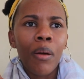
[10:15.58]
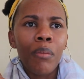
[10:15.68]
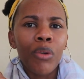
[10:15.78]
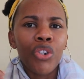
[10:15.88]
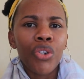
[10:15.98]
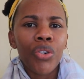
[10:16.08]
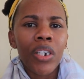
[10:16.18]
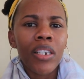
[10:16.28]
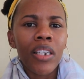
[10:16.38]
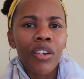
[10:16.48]

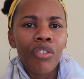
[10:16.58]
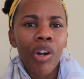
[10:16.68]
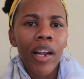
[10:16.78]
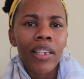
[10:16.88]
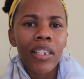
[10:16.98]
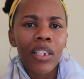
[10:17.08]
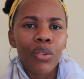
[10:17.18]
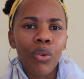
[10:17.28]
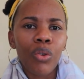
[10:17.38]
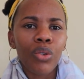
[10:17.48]
maturity in Christ
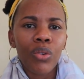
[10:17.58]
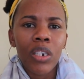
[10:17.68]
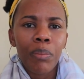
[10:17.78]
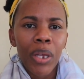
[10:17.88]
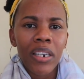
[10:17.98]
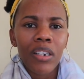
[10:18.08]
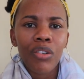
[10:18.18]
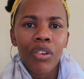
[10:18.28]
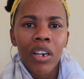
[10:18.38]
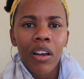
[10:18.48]
is also
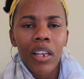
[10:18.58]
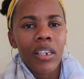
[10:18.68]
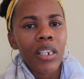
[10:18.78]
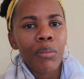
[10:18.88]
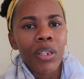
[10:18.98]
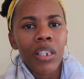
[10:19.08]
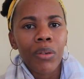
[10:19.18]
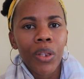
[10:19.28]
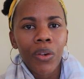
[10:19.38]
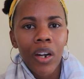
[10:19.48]
dependent on our
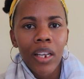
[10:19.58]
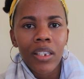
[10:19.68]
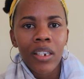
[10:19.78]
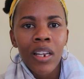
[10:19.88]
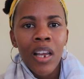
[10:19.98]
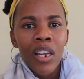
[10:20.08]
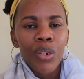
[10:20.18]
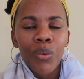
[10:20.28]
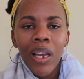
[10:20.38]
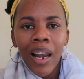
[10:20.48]
intimacy with Christ.
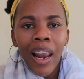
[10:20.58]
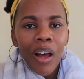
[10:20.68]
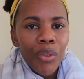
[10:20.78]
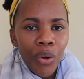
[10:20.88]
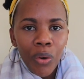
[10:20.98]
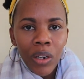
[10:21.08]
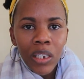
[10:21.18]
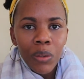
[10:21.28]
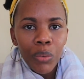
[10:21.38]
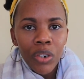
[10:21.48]
Do we allow the
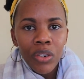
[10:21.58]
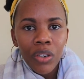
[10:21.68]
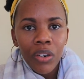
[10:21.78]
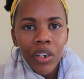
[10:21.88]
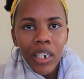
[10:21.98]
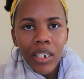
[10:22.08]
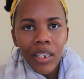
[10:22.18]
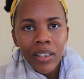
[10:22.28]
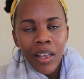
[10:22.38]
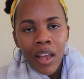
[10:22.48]
Holy Spirit to correct us?